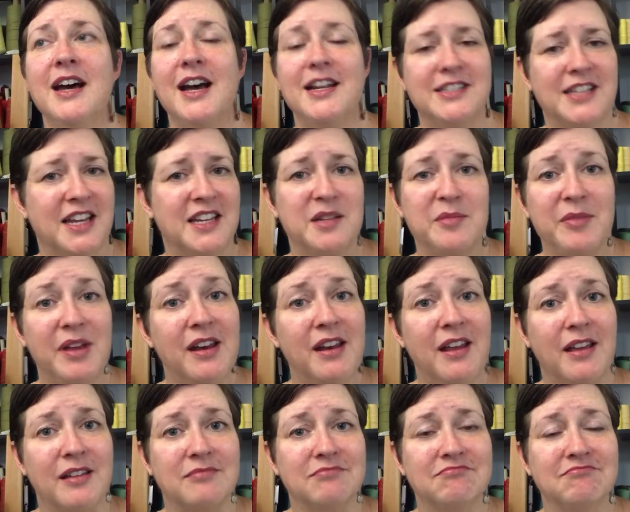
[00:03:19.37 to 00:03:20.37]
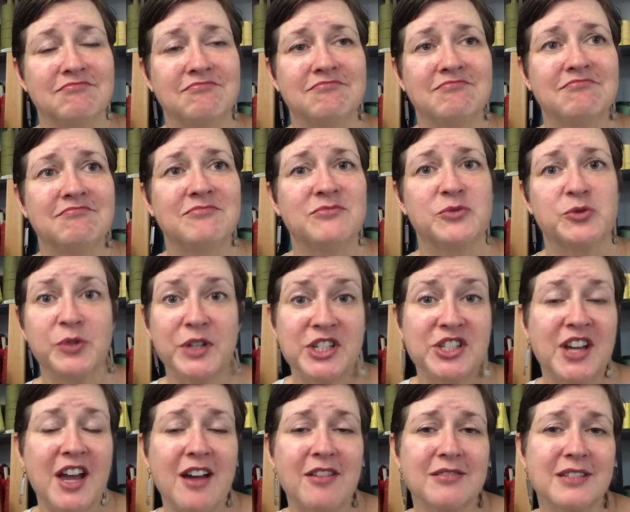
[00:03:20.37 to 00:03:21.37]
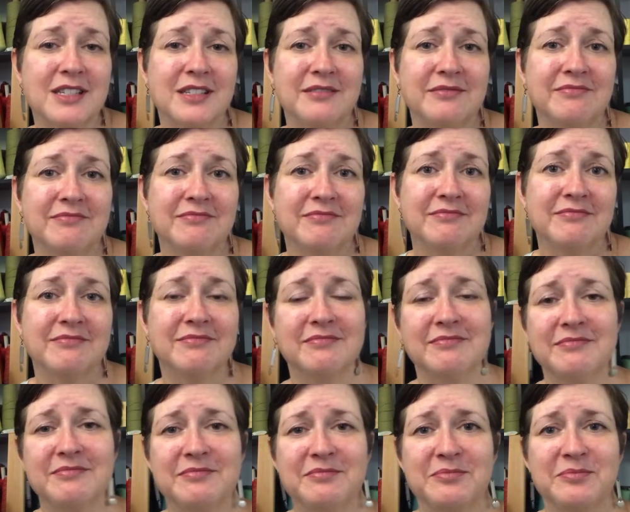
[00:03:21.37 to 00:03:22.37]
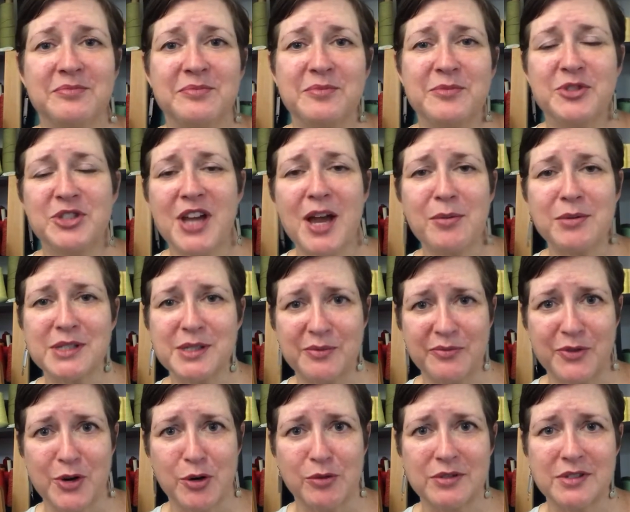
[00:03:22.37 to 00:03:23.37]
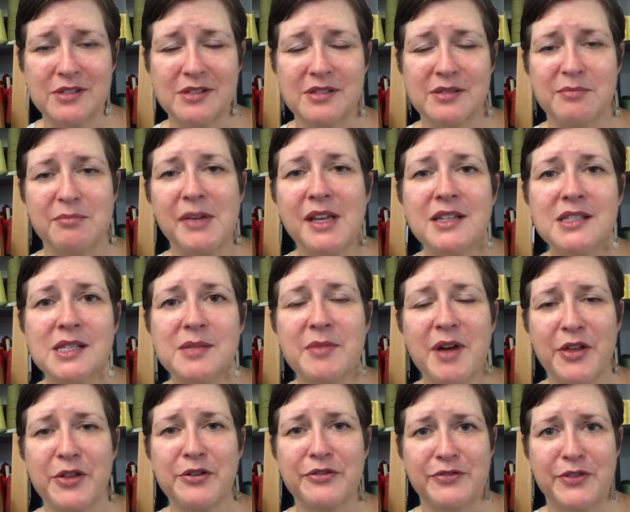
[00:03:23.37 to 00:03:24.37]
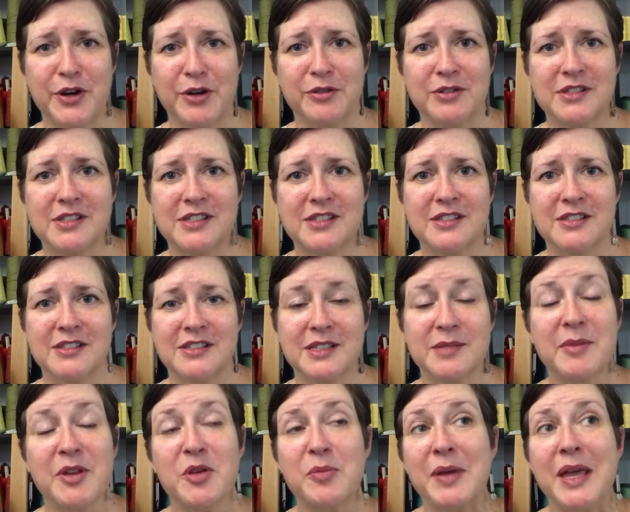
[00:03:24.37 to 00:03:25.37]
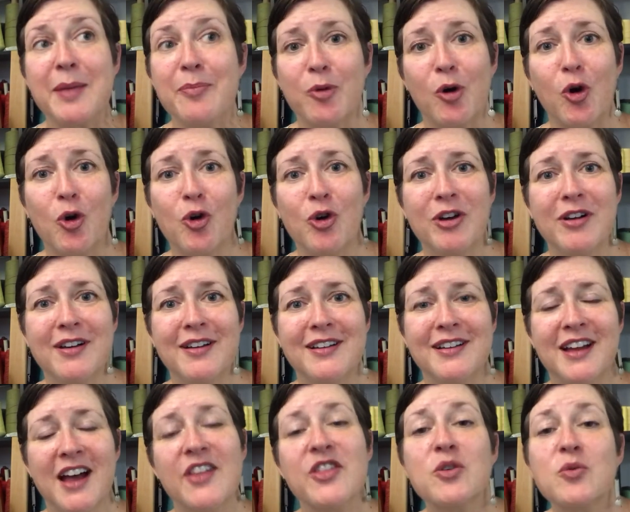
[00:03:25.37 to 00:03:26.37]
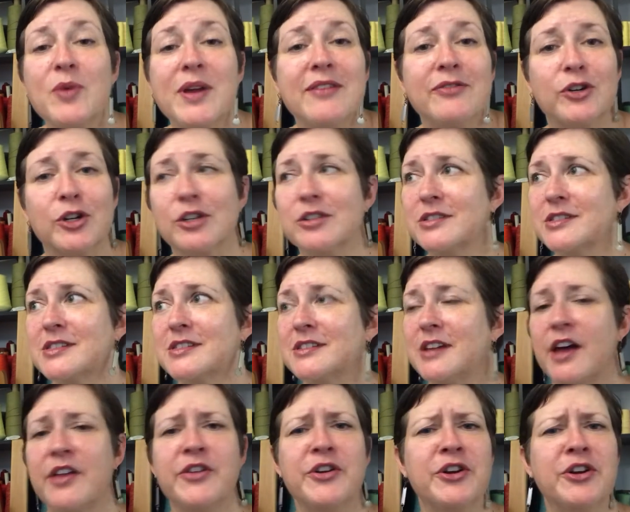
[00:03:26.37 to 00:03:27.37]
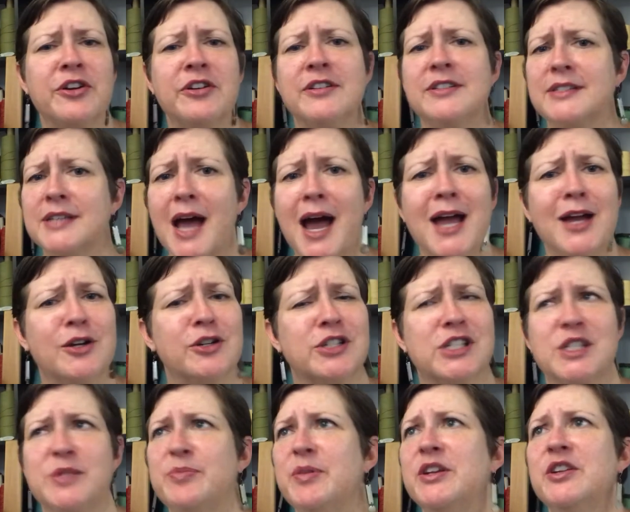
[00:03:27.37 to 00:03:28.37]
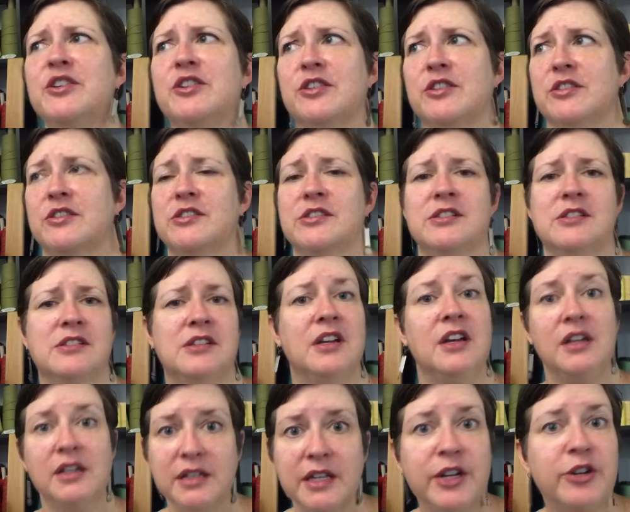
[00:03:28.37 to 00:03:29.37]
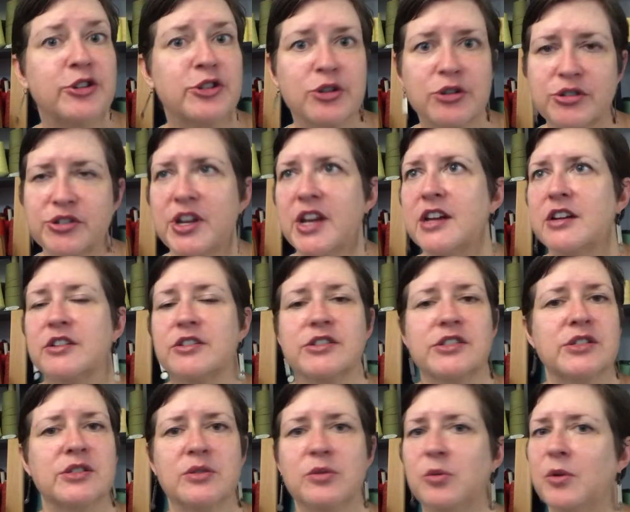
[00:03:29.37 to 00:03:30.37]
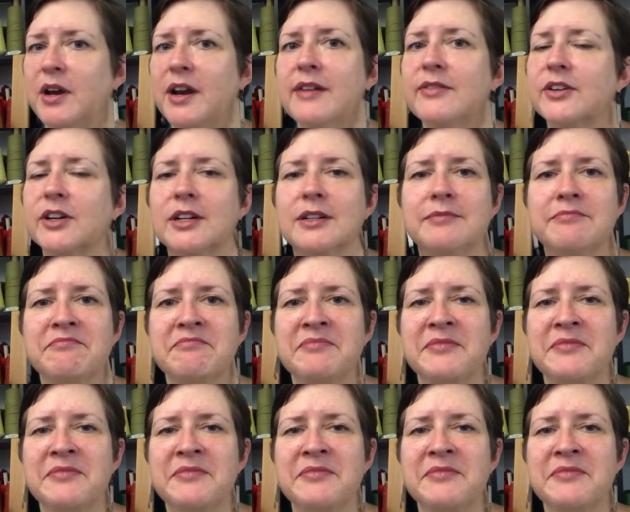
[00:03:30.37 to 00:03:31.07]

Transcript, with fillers: attend a meeting, reach out, chat with some folks, meet some other folks, some other people, other weavers, other dyers, spinners, knitters, crocheters, whatever.